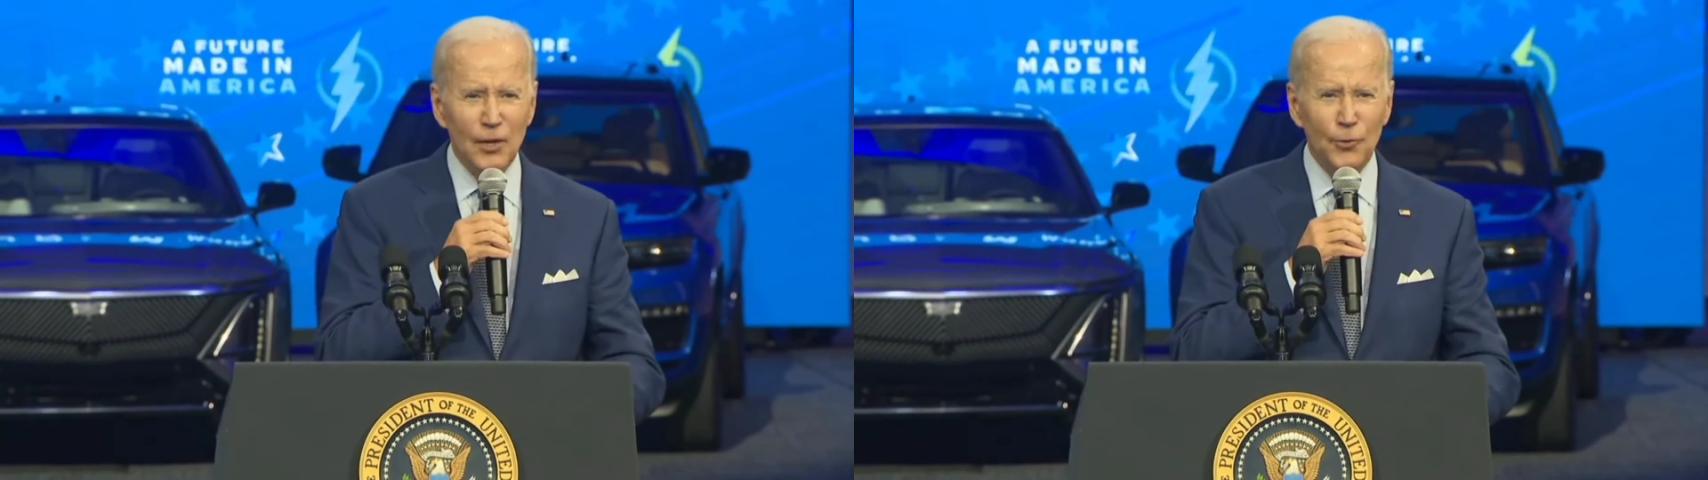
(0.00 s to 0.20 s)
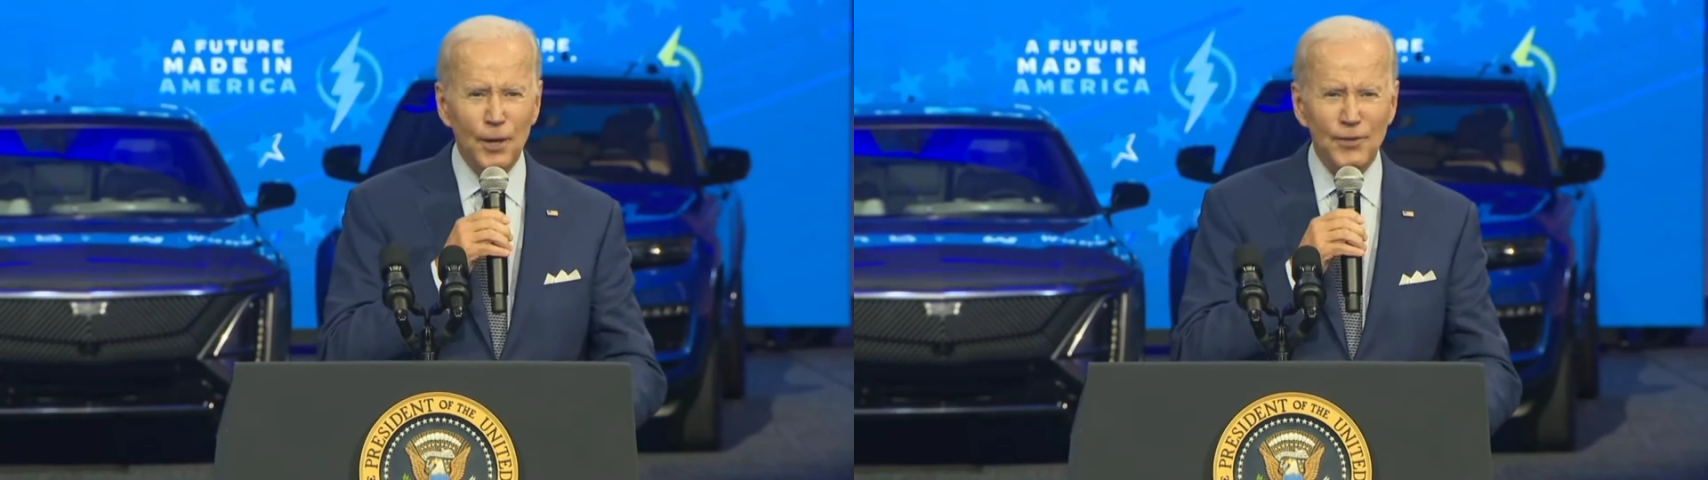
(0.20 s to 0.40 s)

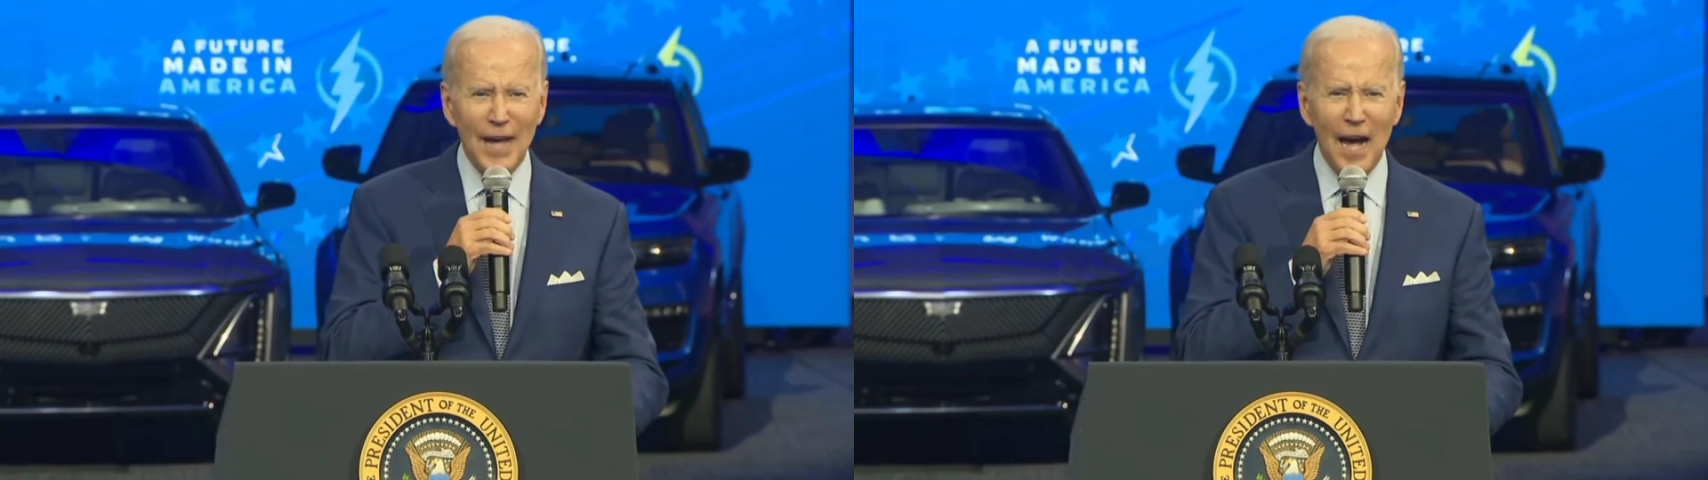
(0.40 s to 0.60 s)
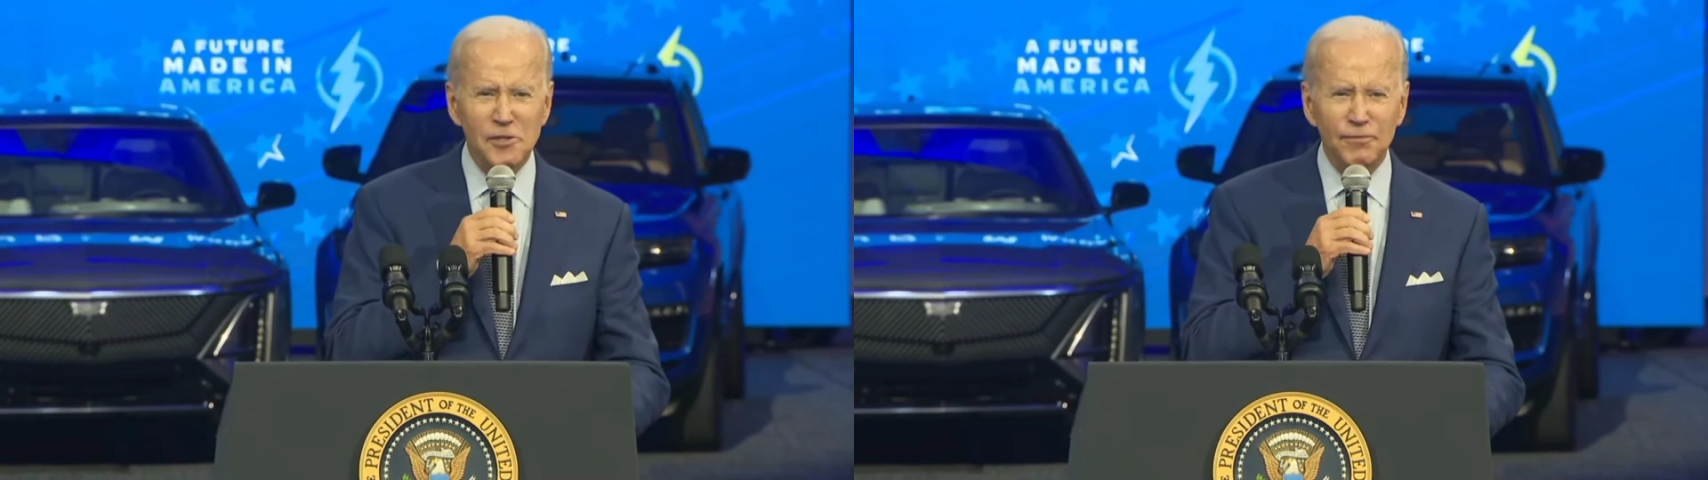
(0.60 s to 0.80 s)
3,000